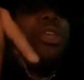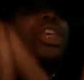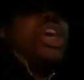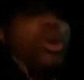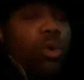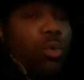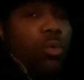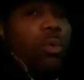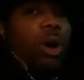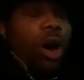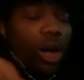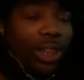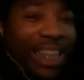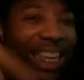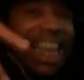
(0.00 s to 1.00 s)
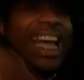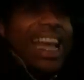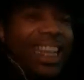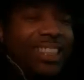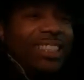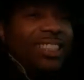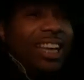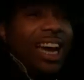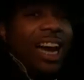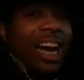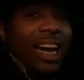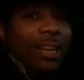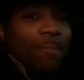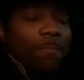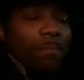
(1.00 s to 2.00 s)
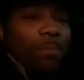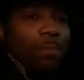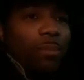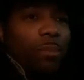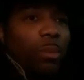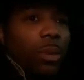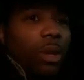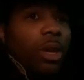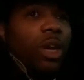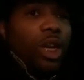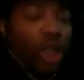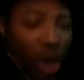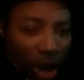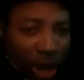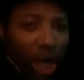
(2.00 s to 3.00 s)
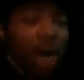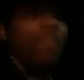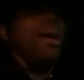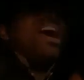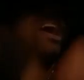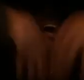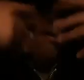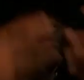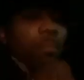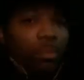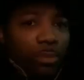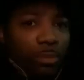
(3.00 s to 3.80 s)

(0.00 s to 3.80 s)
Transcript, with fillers: you on the inside to come up